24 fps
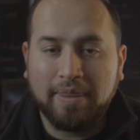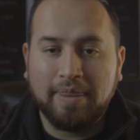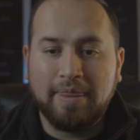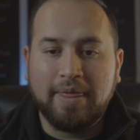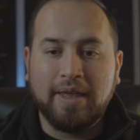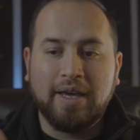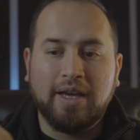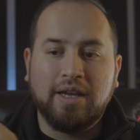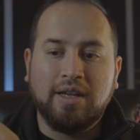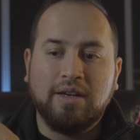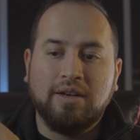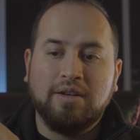
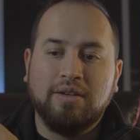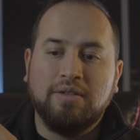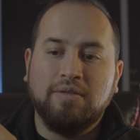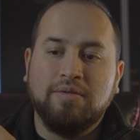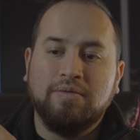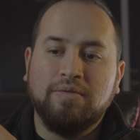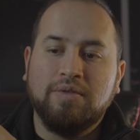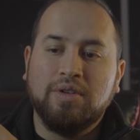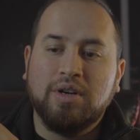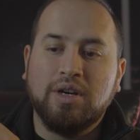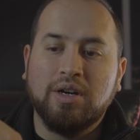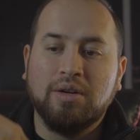
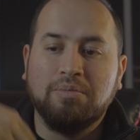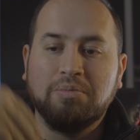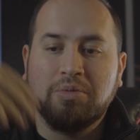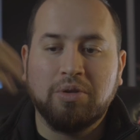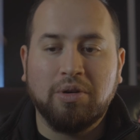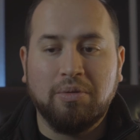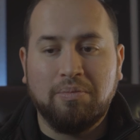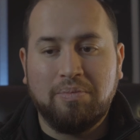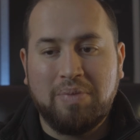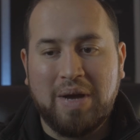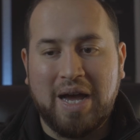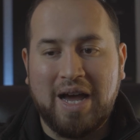then
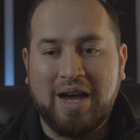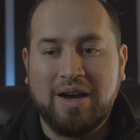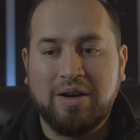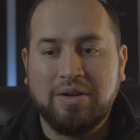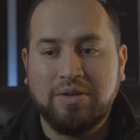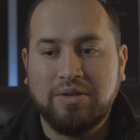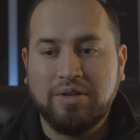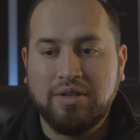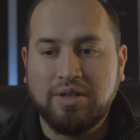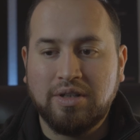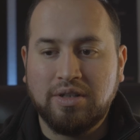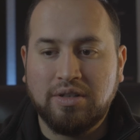
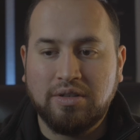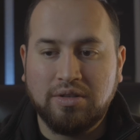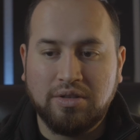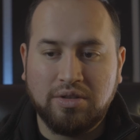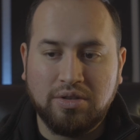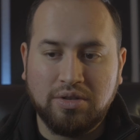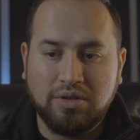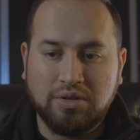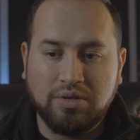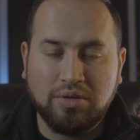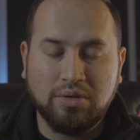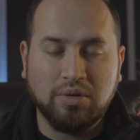compound
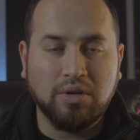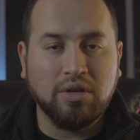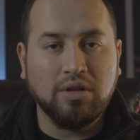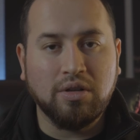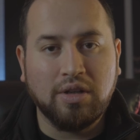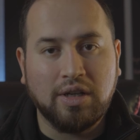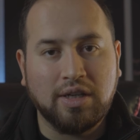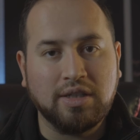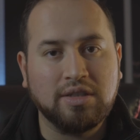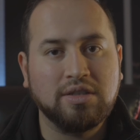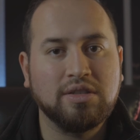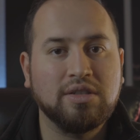into a
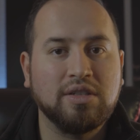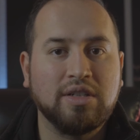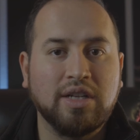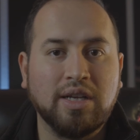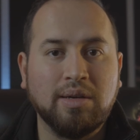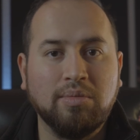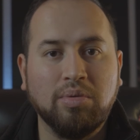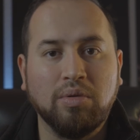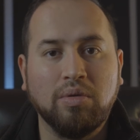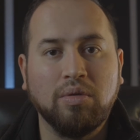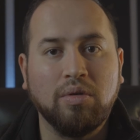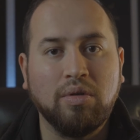less
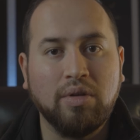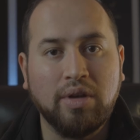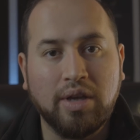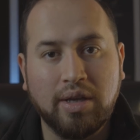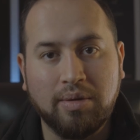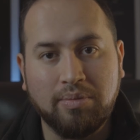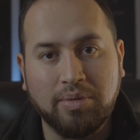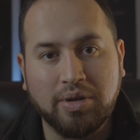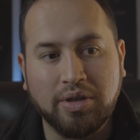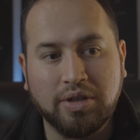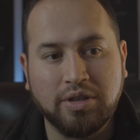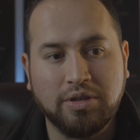stable
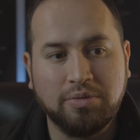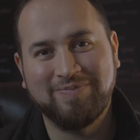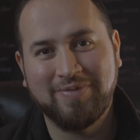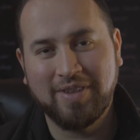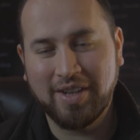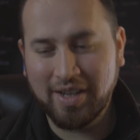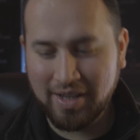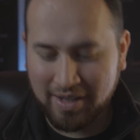image.